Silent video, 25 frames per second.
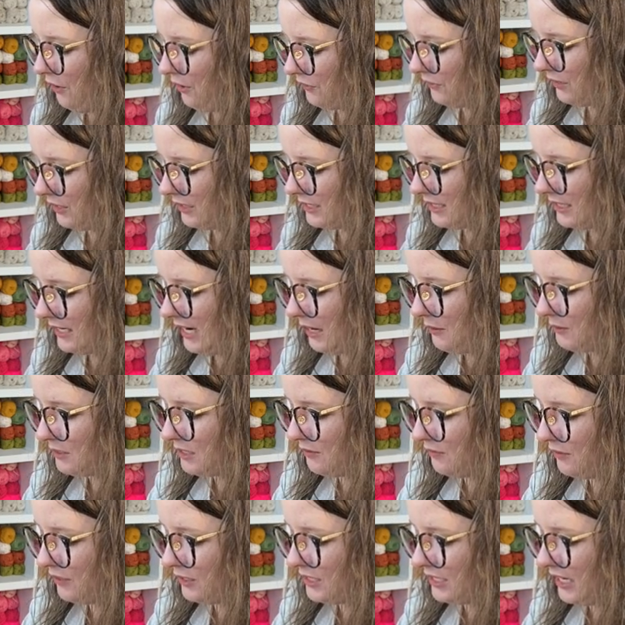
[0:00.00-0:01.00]
today was the
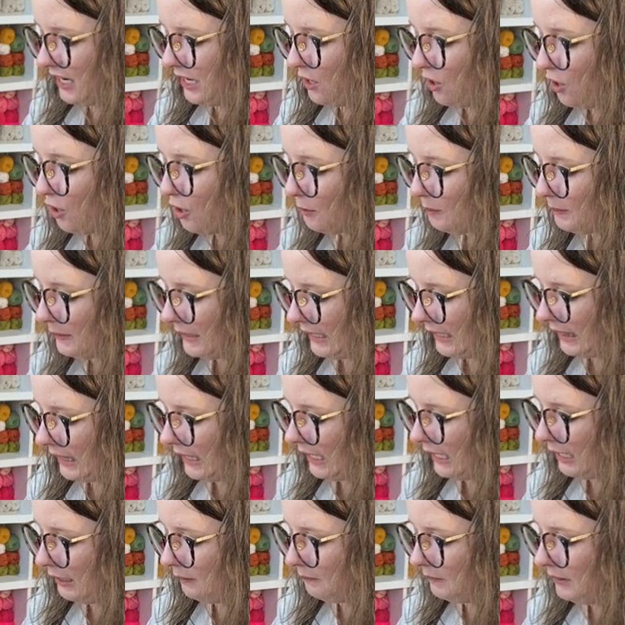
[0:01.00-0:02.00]
first day opening
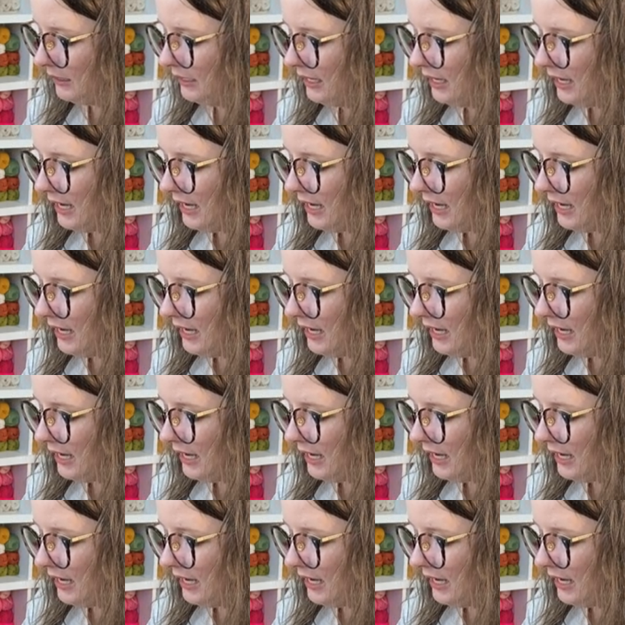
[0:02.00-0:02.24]
them,